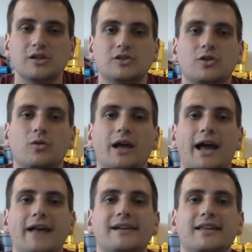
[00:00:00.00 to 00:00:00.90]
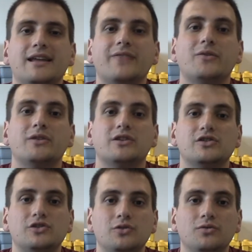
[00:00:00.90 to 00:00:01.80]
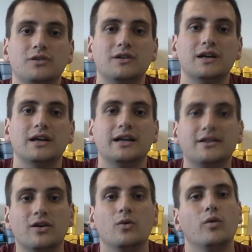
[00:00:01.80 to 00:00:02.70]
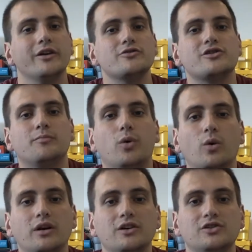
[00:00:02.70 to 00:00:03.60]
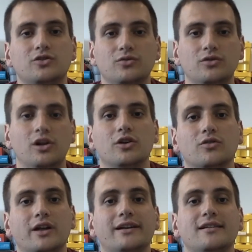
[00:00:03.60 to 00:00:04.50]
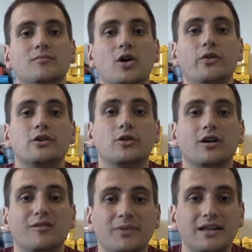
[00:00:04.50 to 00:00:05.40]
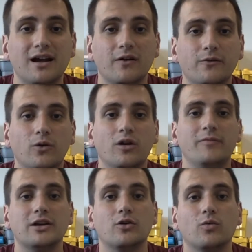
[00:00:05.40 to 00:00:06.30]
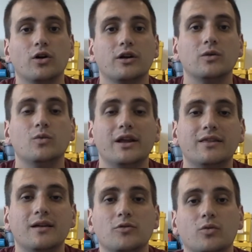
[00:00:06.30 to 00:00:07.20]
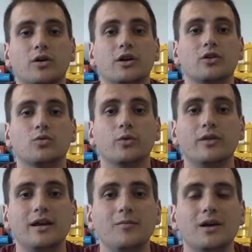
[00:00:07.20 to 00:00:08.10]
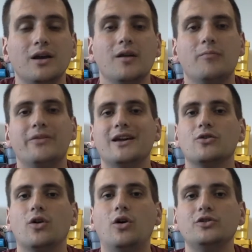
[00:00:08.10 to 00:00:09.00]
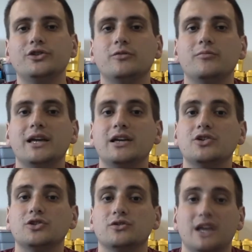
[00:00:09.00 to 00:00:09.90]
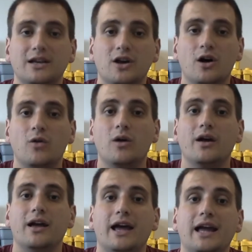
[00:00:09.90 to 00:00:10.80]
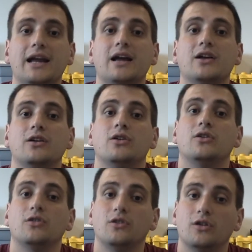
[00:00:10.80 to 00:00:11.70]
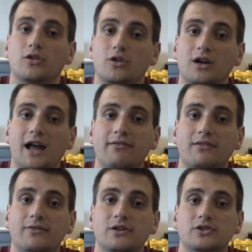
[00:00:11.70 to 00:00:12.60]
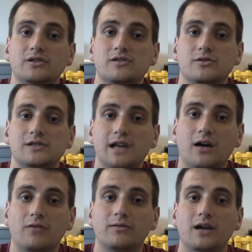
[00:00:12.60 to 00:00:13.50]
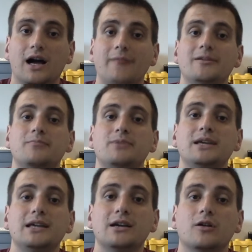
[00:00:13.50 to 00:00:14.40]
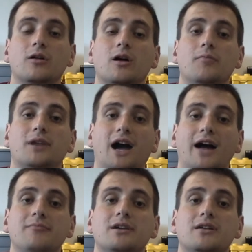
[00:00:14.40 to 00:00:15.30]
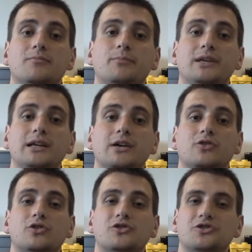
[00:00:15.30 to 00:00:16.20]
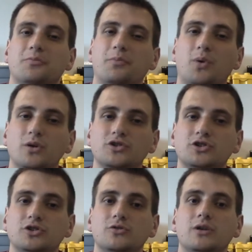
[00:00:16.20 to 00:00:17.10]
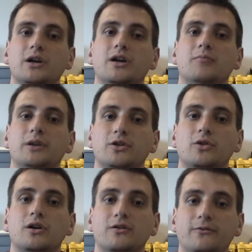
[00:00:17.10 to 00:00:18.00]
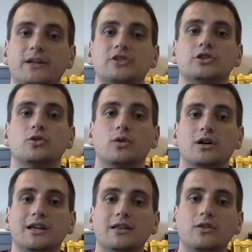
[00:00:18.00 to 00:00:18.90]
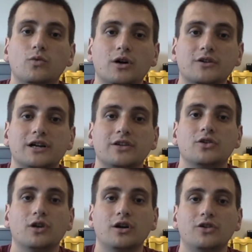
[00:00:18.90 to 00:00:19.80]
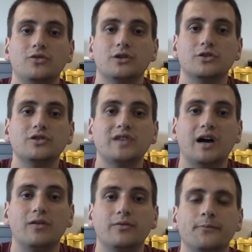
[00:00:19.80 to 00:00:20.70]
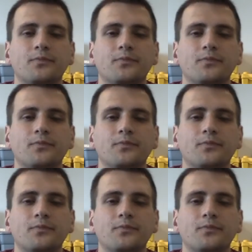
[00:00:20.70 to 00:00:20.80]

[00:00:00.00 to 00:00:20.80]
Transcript: So as I think of it with the student, it's where you're supporting a student, you're letting them know that you're going to be there for them, that you're working with them, you're working through them, but that you're also making sure they know, hey, you're going to finish this yourself. I'm going to be here, but I'm going to be here to support you, but you're going to finish it. You're going to get the work done. You're going to do it yourself.